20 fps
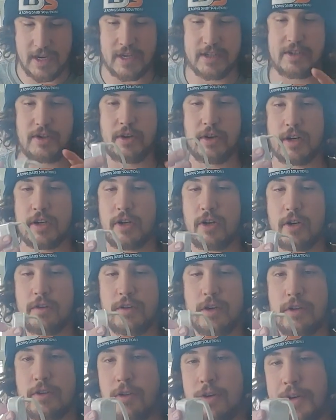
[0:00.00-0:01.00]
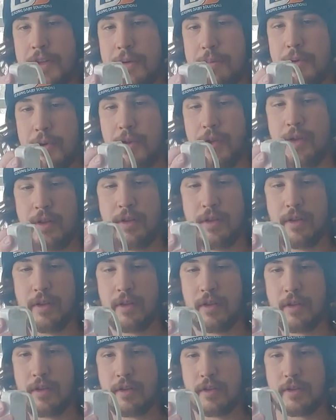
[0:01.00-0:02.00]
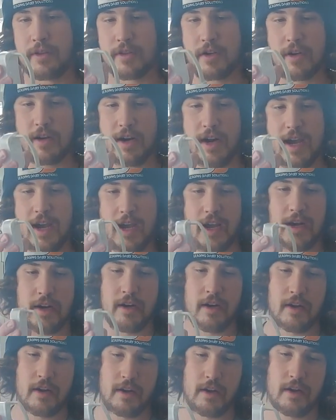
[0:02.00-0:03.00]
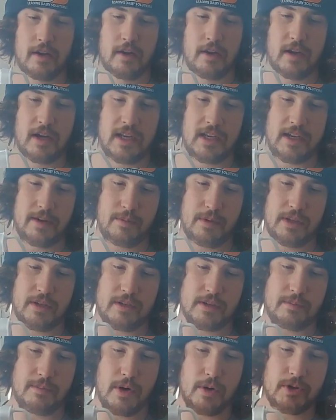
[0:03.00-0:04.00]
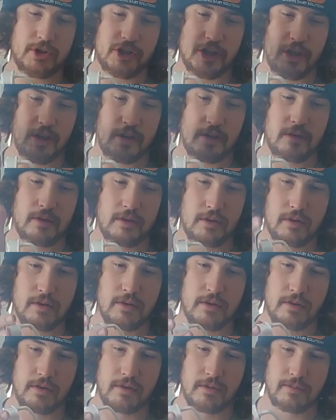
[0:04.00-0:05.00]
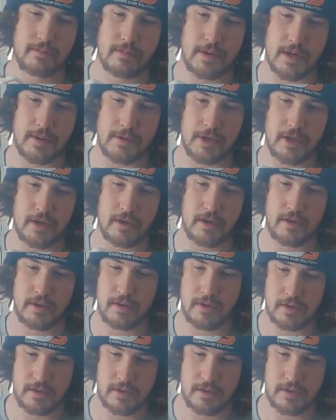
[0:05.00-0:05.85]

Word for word: is you hook it over your toilet bowl, you turn it on, and then when there's motion, maybe,